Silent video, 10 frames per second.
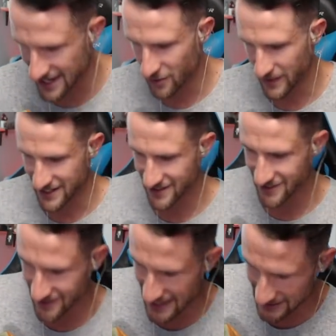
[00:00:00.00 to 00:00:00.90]
like we do
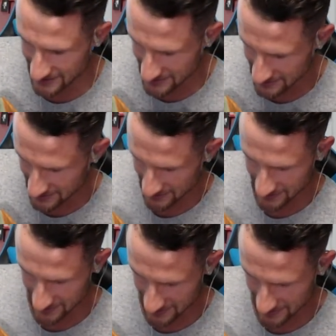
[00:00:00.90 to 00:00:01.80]
down. this. Oh
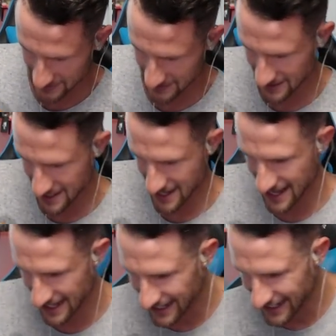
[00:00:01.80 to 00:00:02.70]
no!
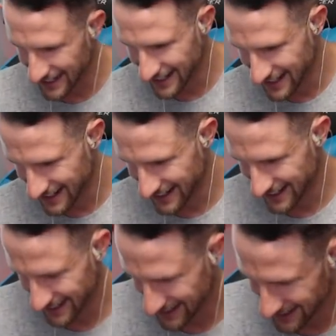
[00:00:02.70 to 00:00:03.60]
Yeah, that'll stop my
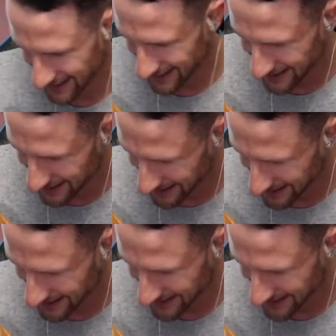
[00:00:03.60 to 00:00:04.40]
entire push. There goes